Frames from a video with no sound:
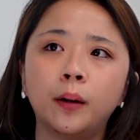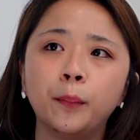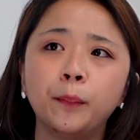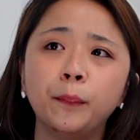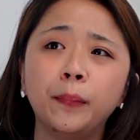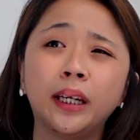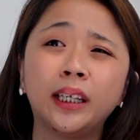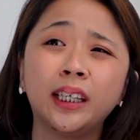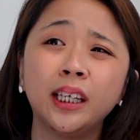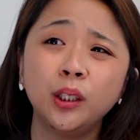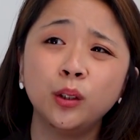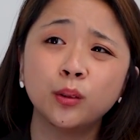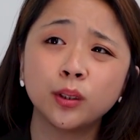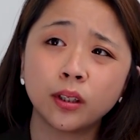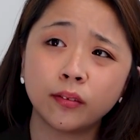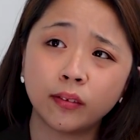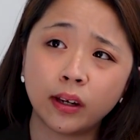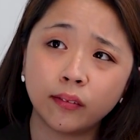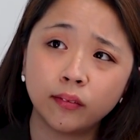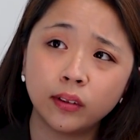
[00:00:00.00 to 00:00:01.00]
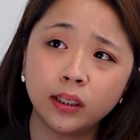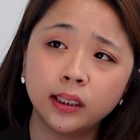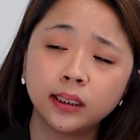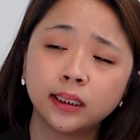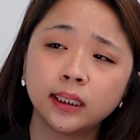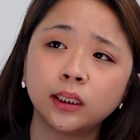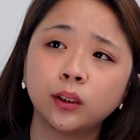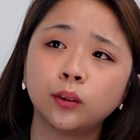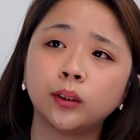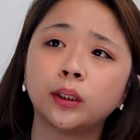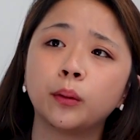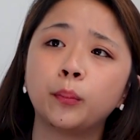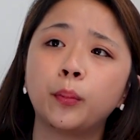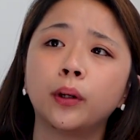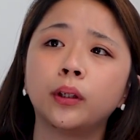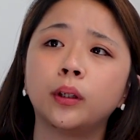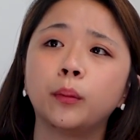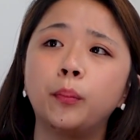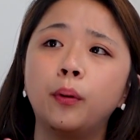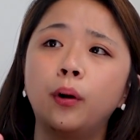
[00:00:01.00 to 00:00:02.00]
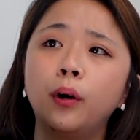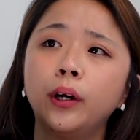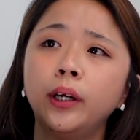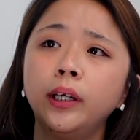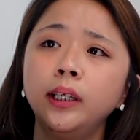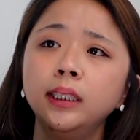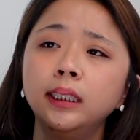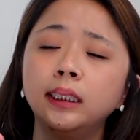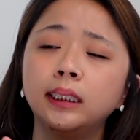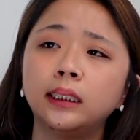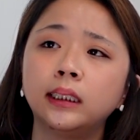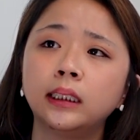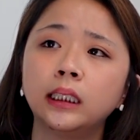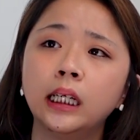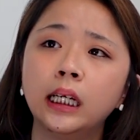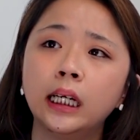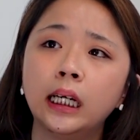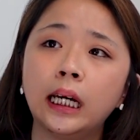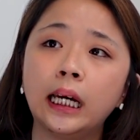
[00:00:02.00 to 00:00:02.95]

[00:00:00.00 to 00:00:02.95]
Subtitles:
making use of evidences to support the points,